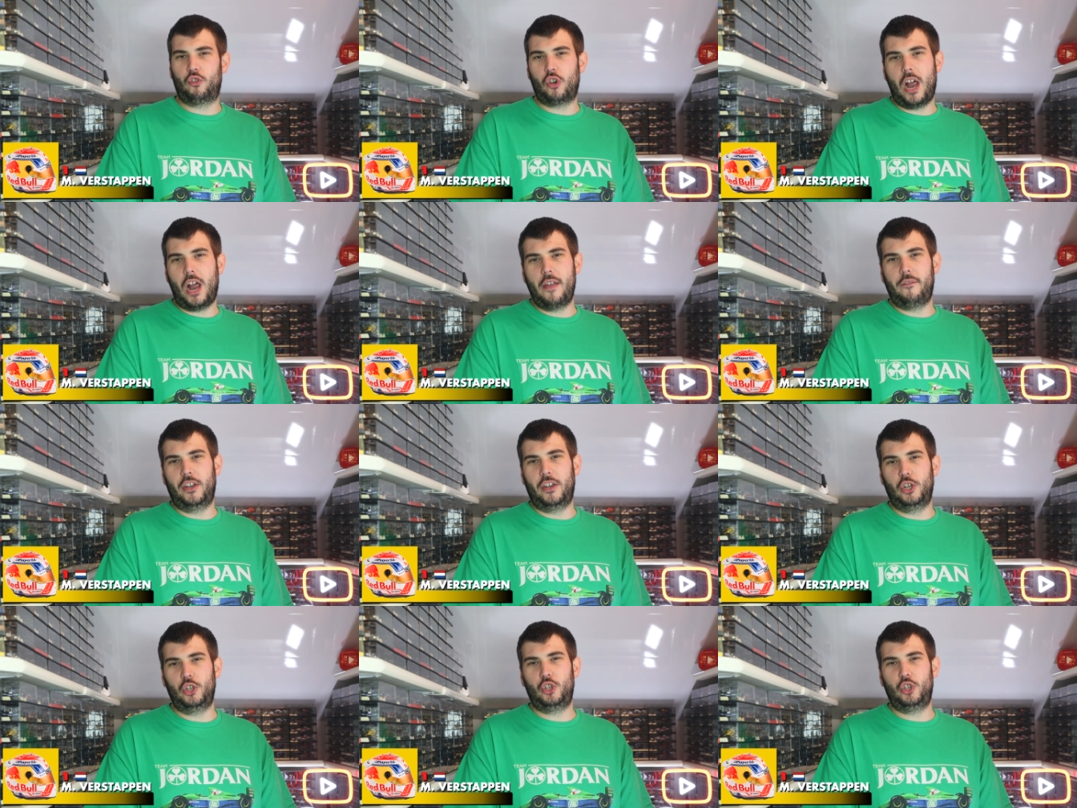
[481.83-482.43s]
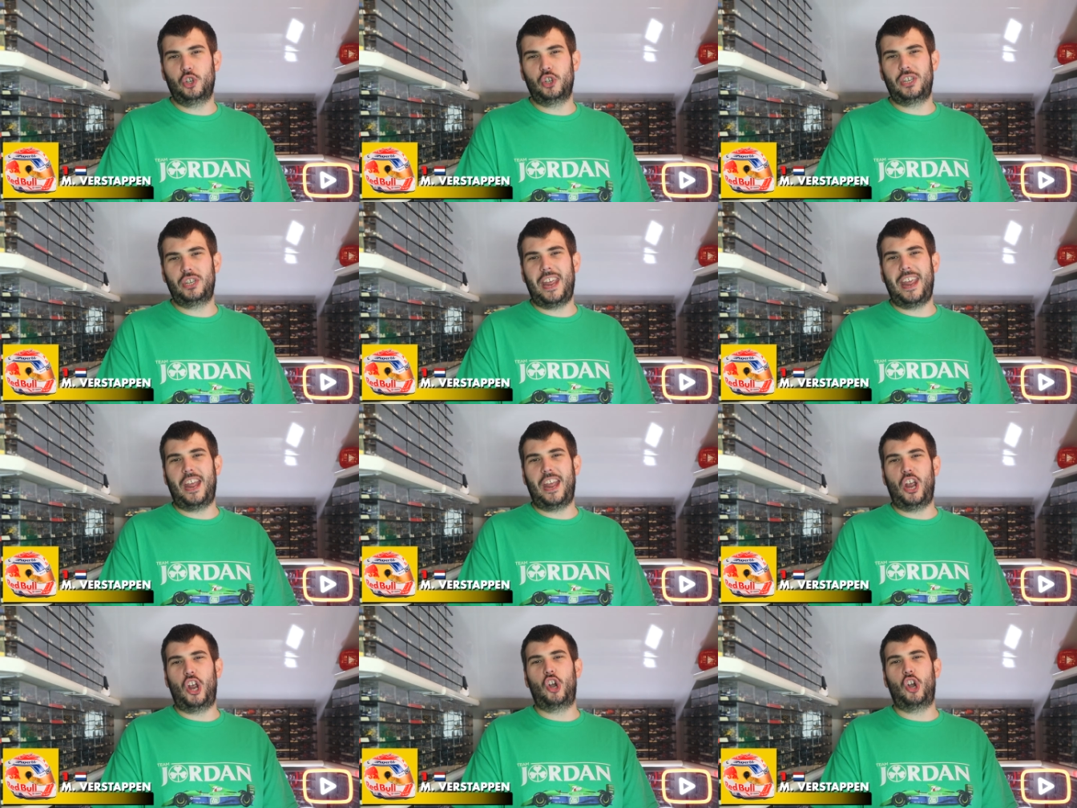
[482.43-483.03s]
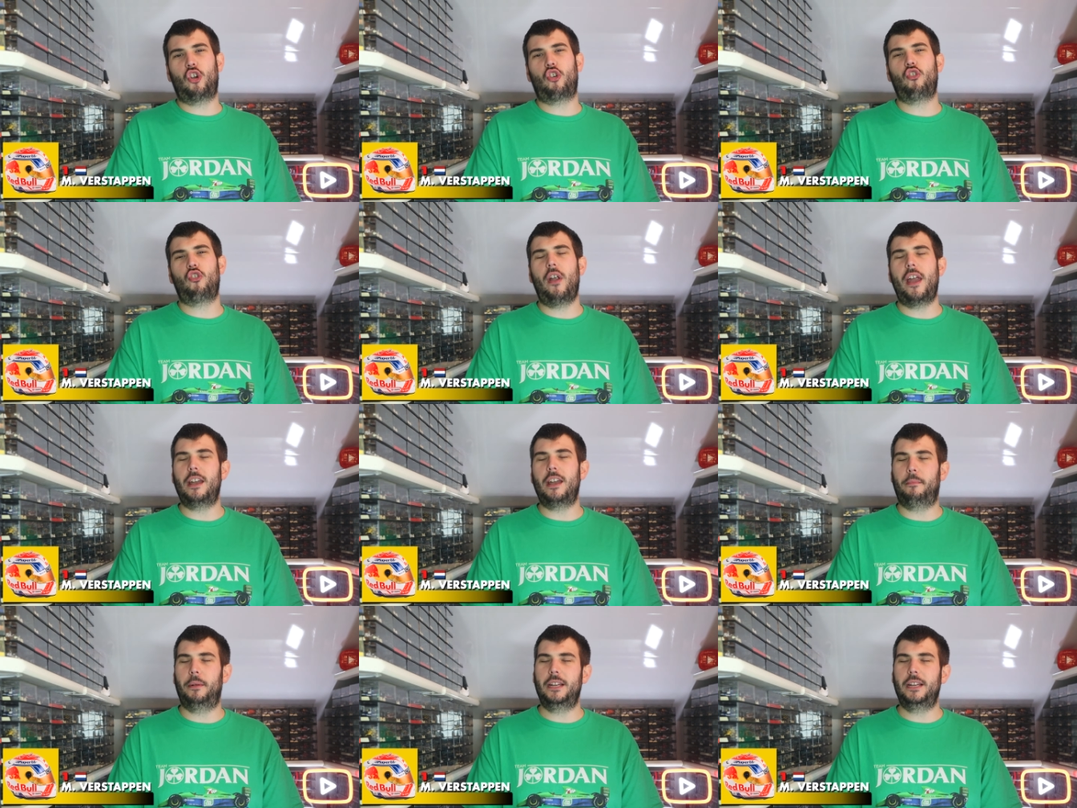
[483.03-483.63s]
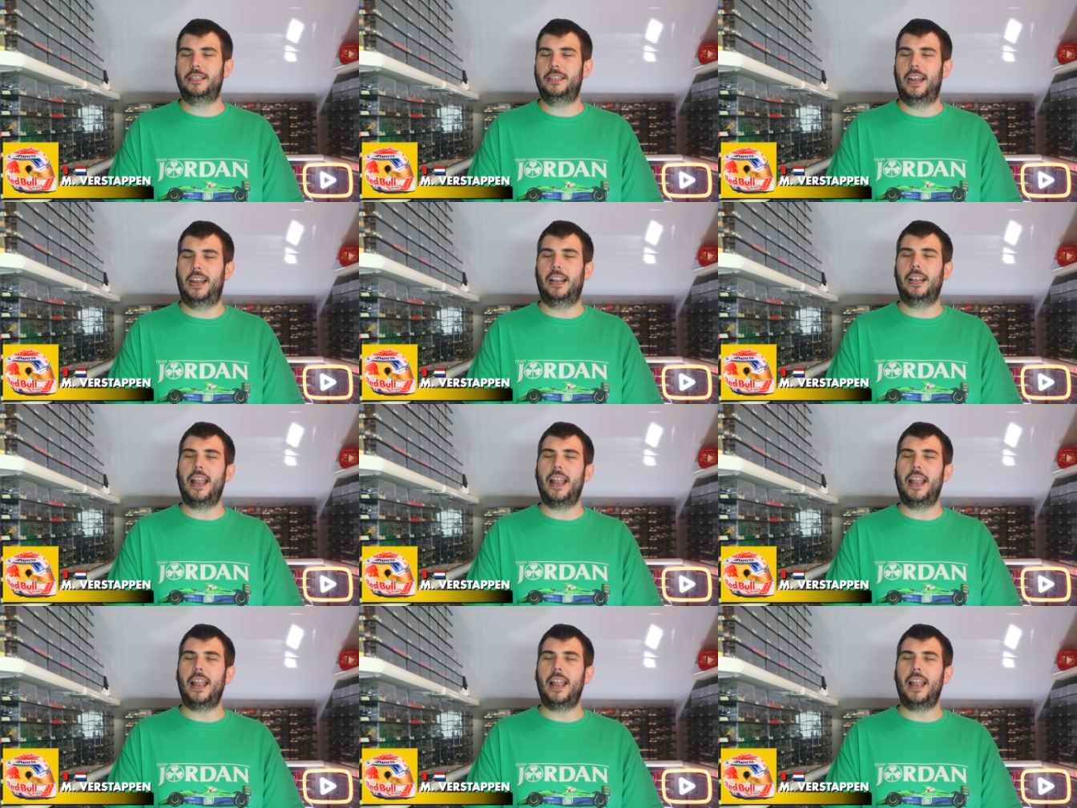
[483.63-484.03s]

driving is just incredible, isn't it?